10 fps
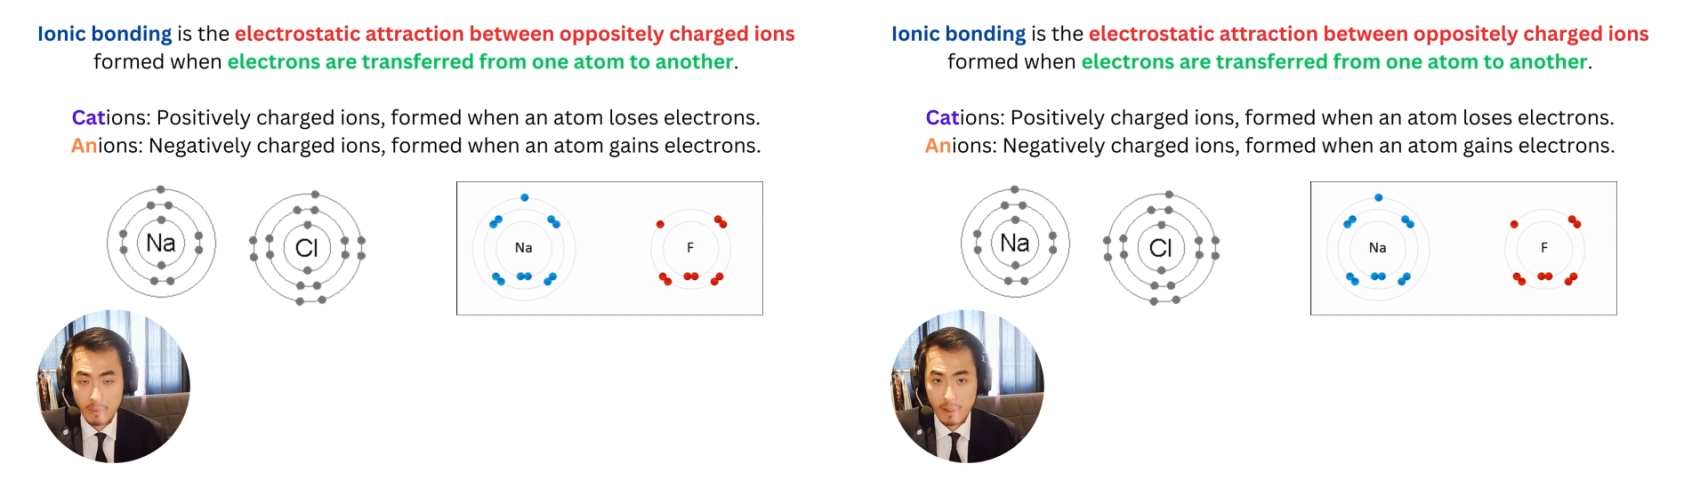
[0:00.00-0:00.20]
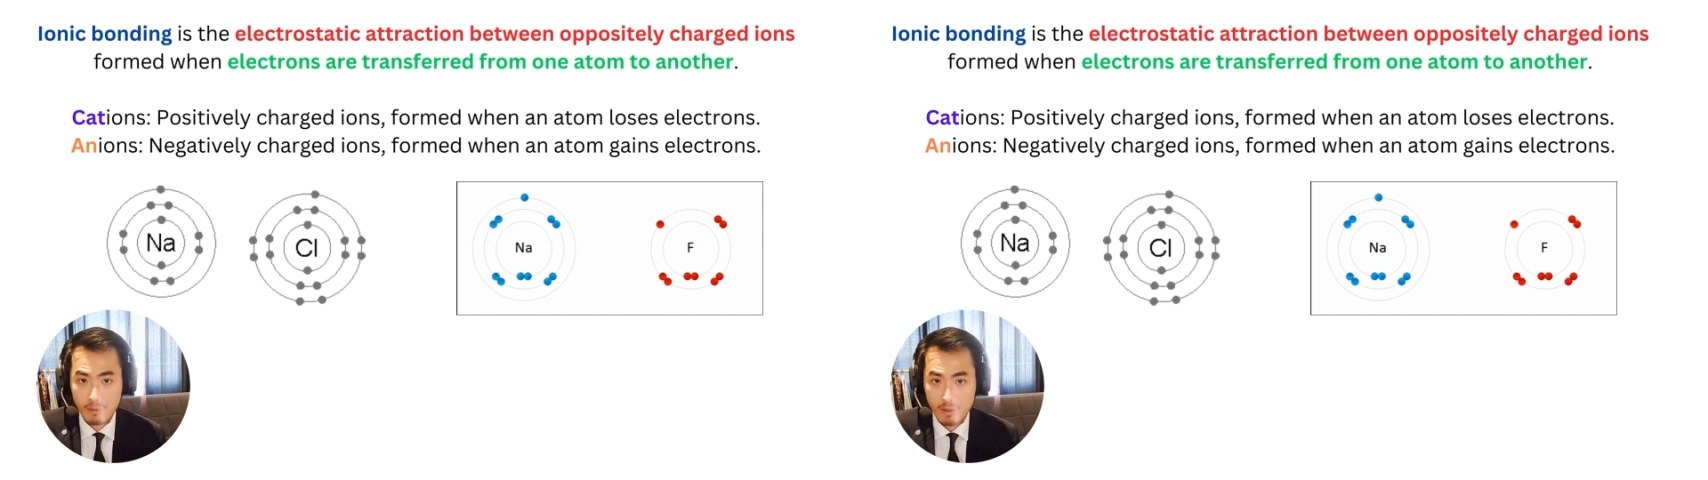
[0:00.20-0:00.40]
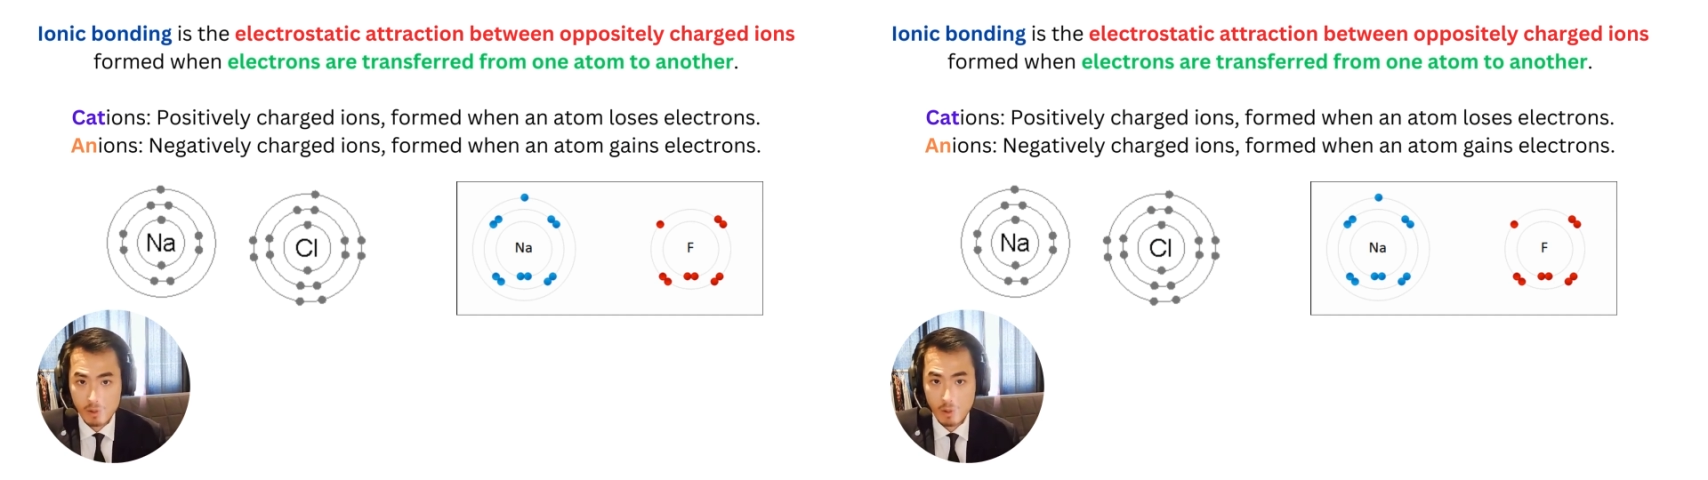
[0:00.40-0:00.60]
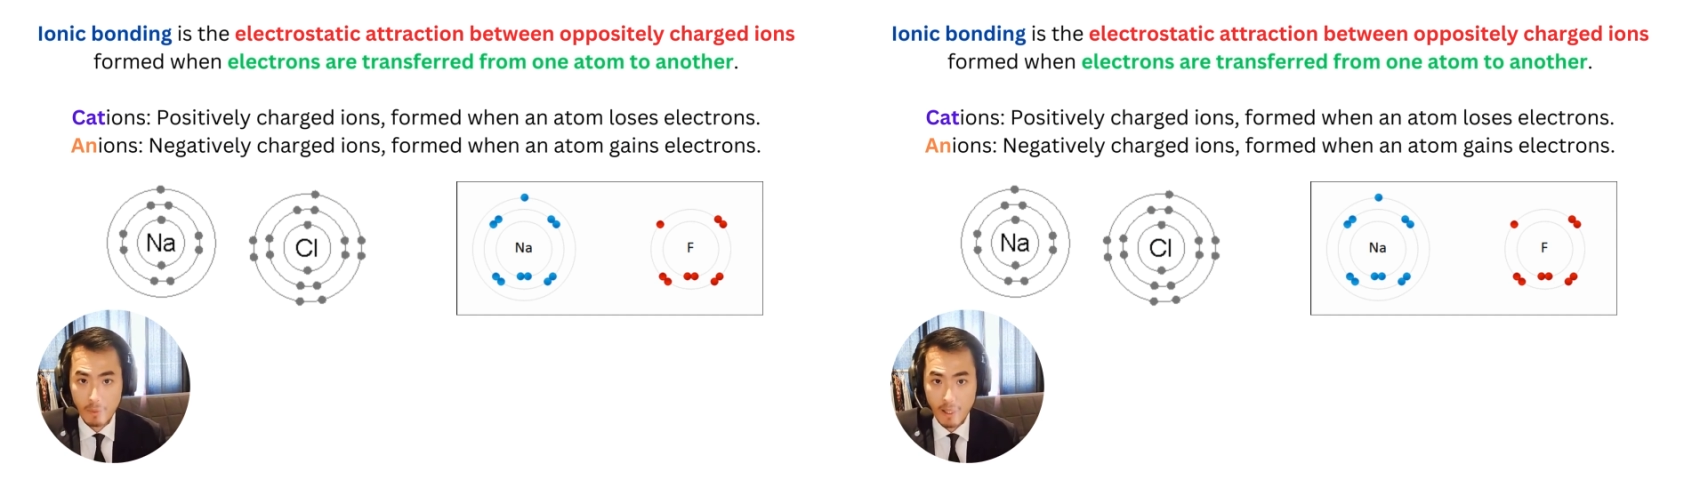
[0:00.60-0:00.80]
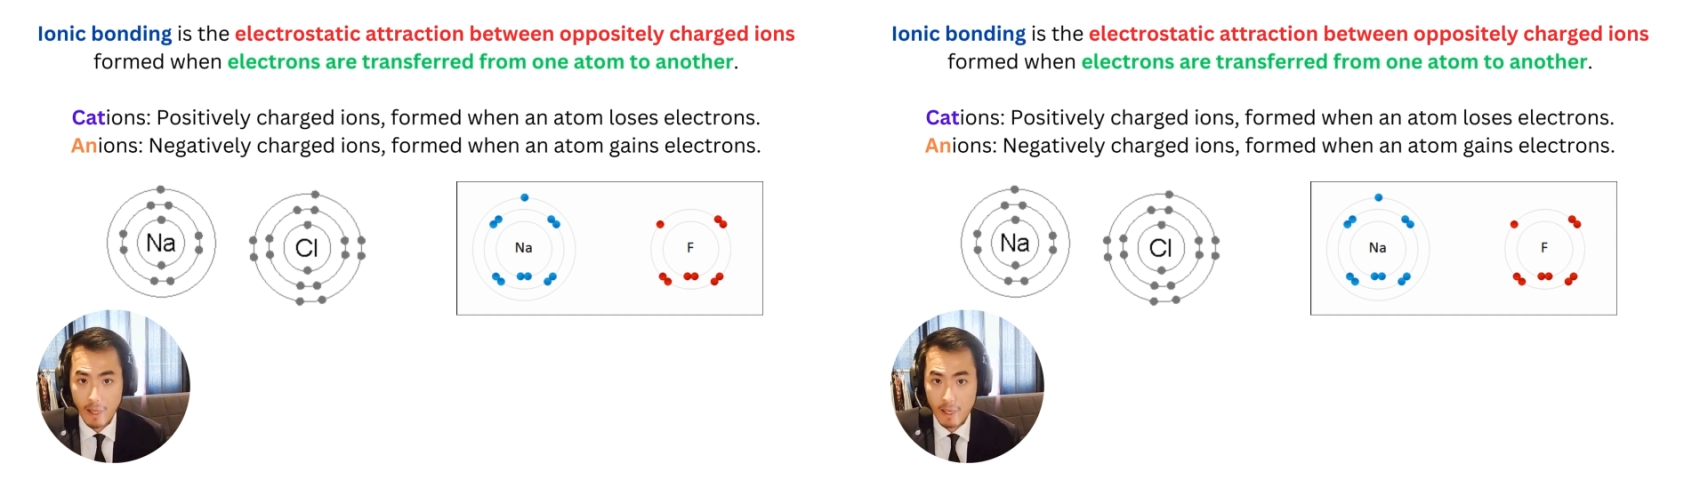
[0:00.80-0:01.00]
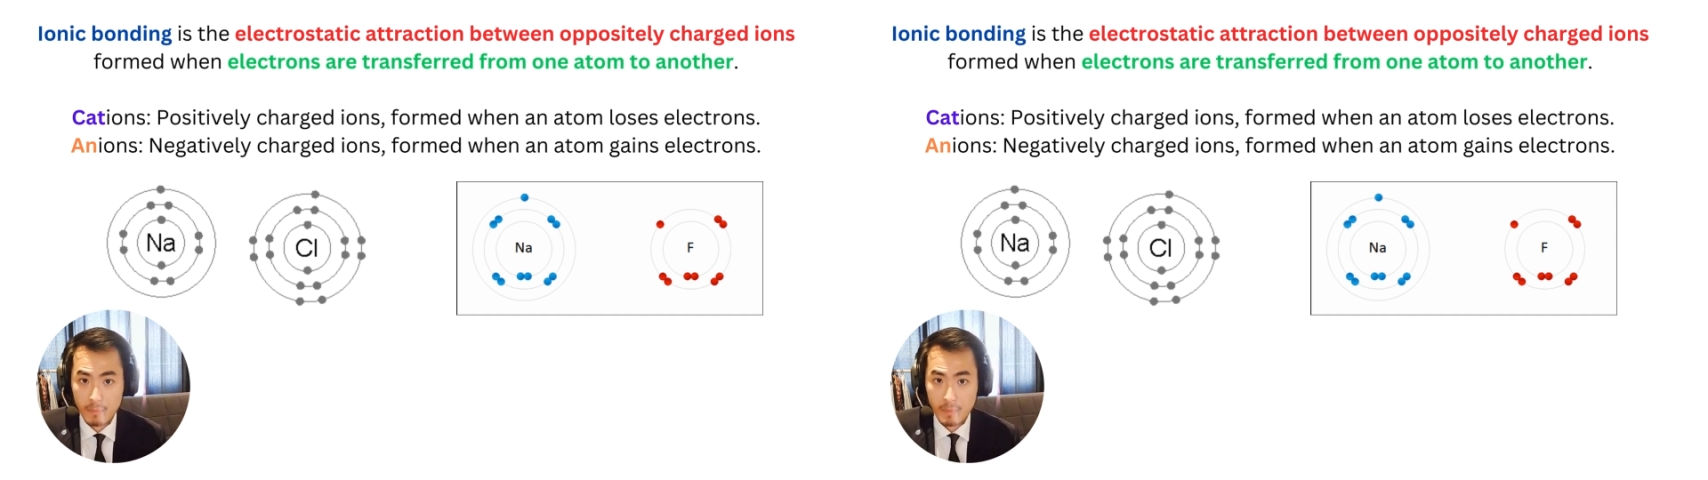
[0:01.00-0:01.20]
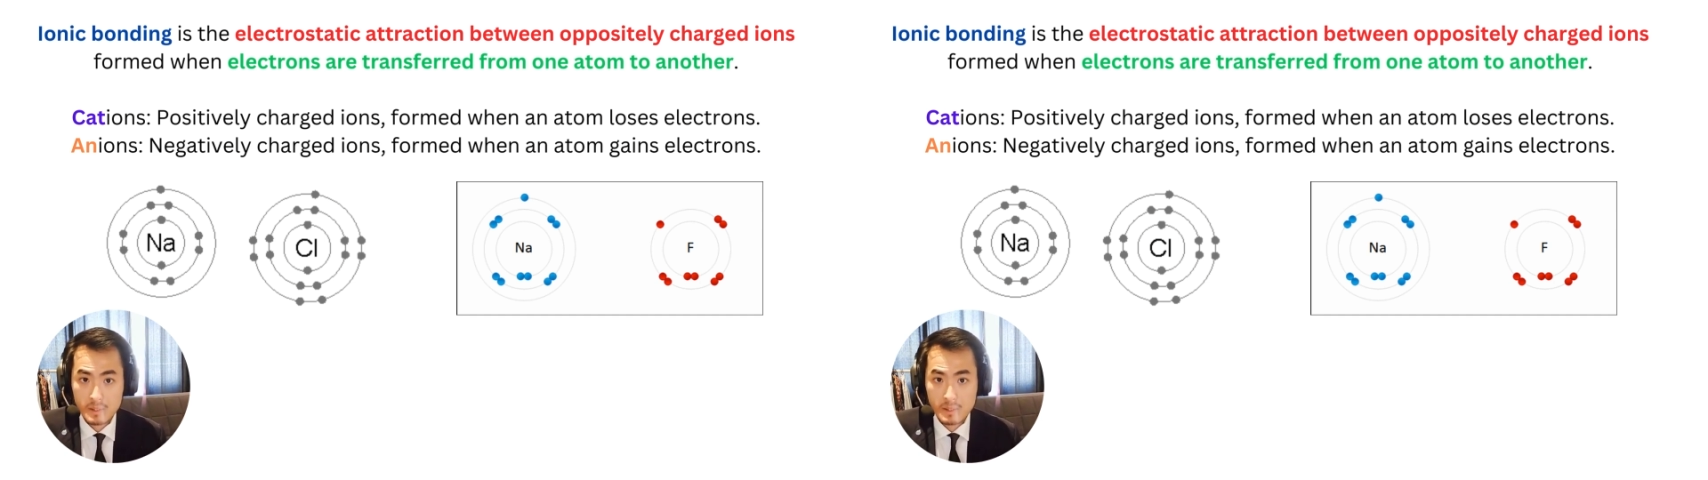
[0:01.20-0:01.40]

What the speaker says: many of these non-metal elements,